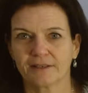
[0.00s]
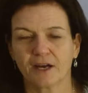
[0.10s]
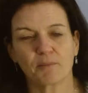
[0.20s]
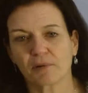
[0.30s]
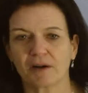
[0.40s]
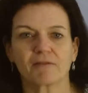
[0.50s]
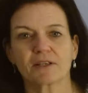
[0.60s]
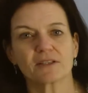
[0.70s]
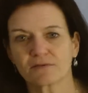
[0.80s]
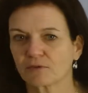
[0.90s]
a
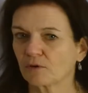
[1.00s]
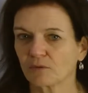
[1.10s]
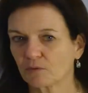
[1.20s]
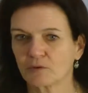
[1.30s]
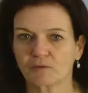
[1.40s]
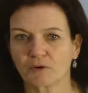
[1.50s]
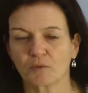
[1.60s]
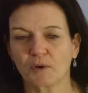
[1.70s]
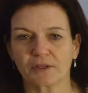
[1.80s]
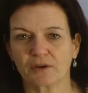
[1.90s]
preference for what the